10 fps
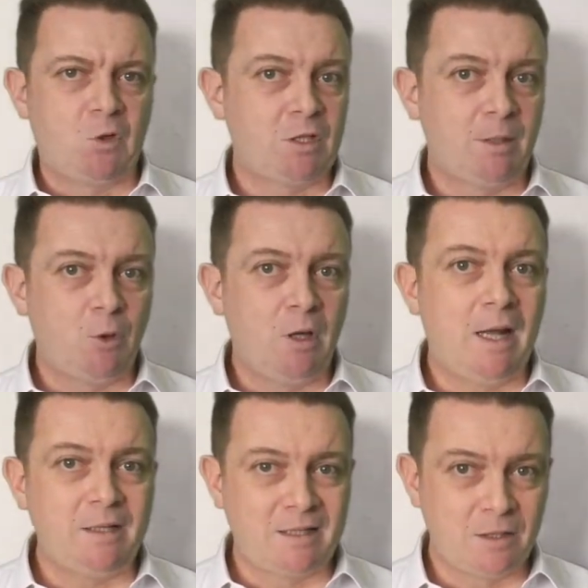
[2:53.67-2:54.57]
example,
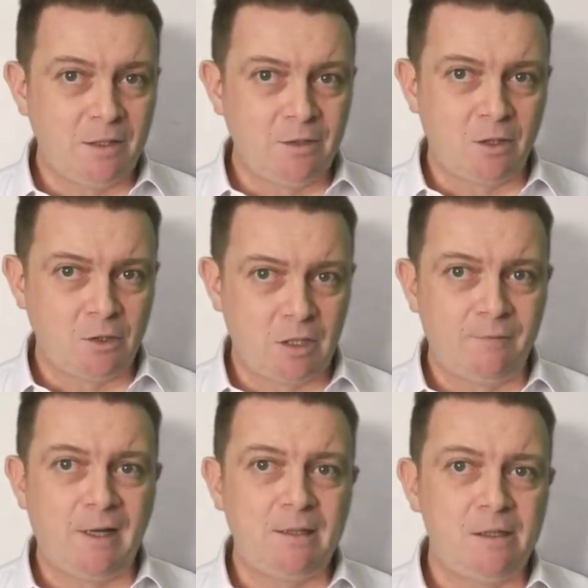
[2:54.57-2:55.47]
Alexander
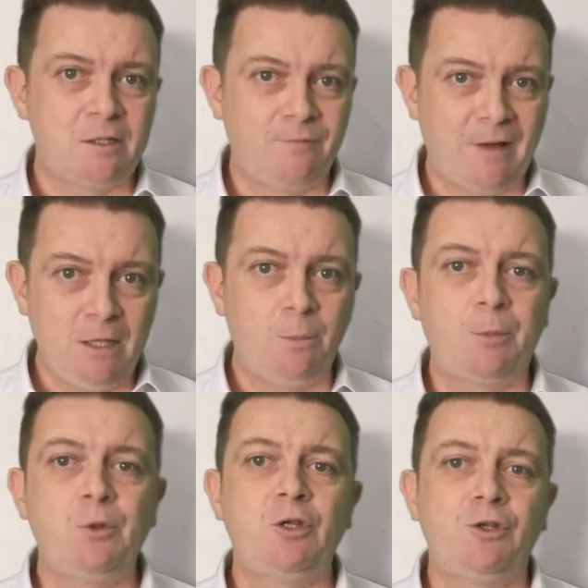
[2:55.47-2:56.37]
Osterwalder's value
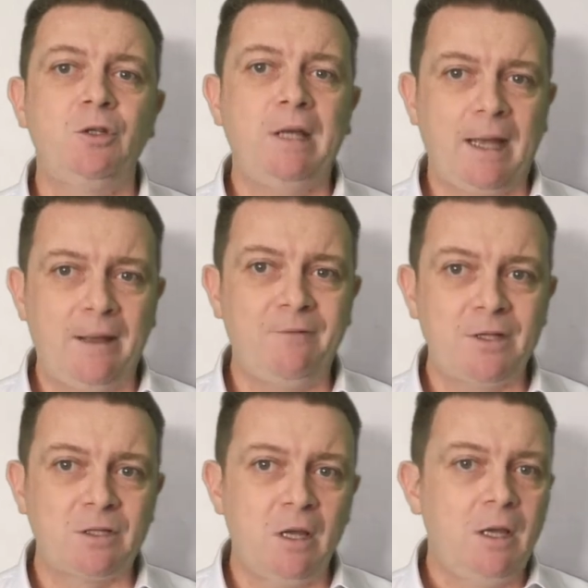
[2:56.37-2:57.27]
proposition
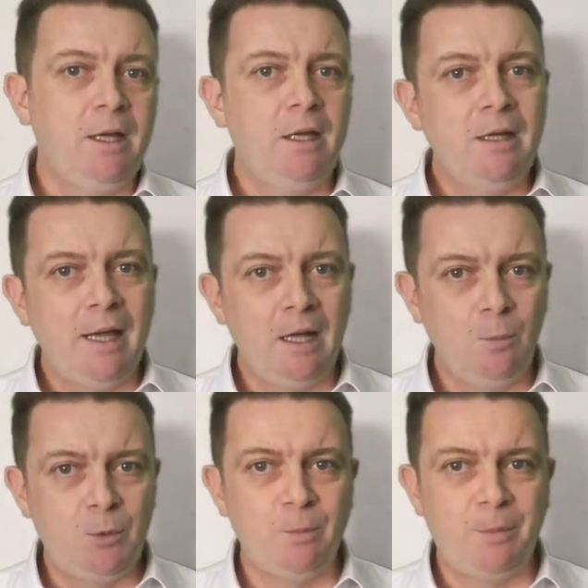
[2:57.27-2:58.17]
canvas can
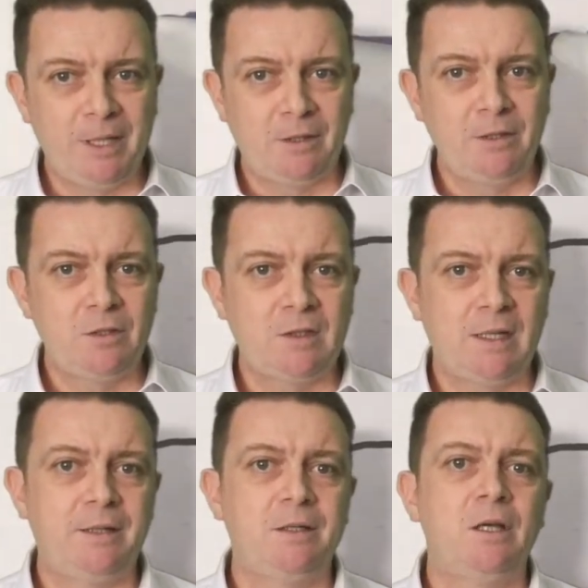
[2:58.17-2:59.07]
help you better
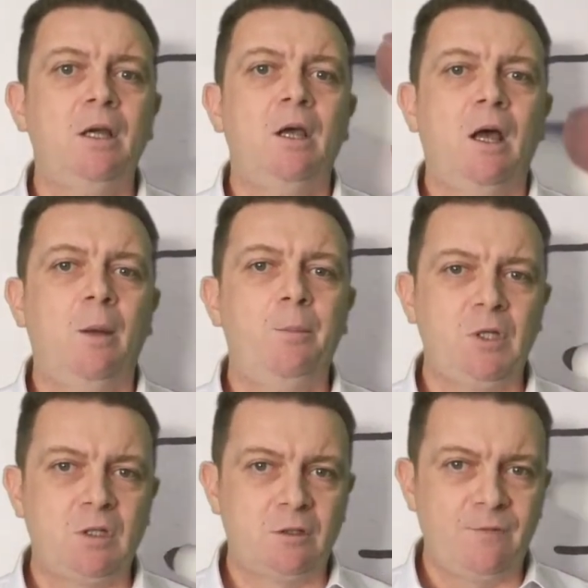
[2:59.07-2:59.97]
understand a
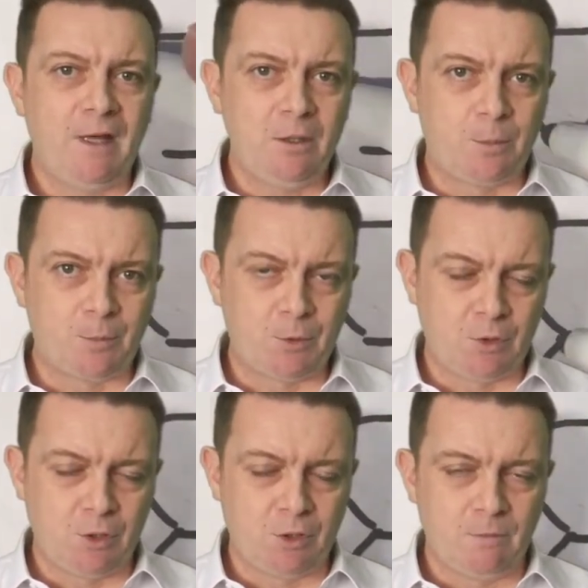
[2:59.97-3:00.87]
business value
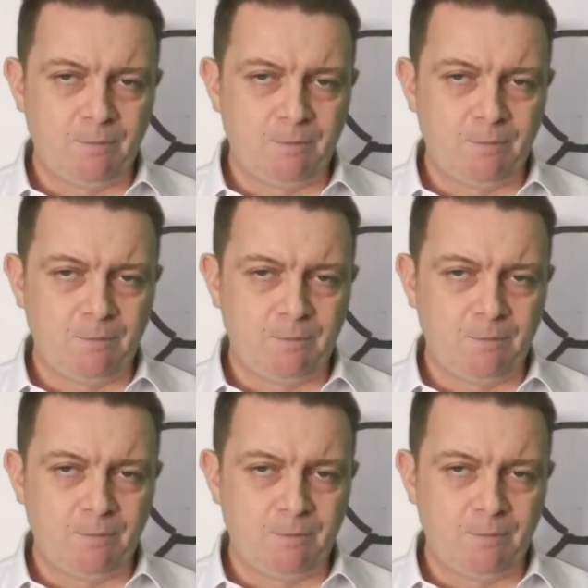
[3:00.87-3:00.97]
proposition,